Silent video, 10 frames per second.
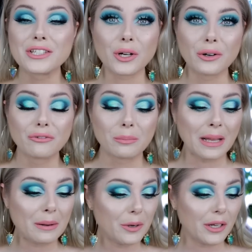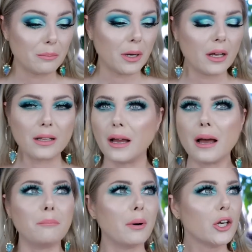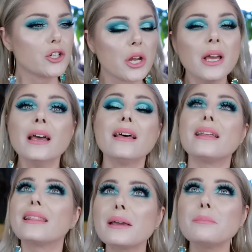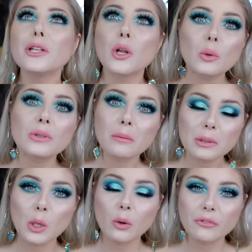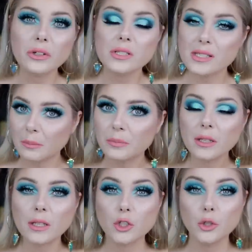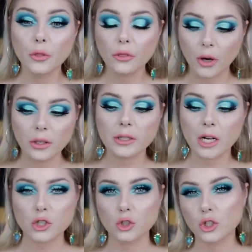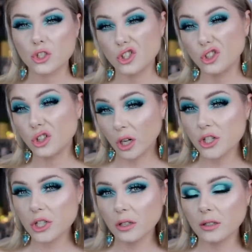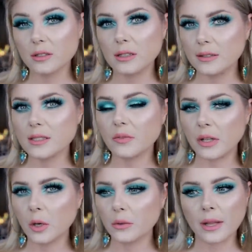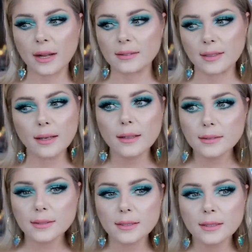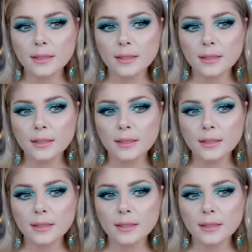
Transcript: Sorry for blabbering about a bunch. Let me know down below if there's something that you thought that I should touch on in, in this video that I didn't,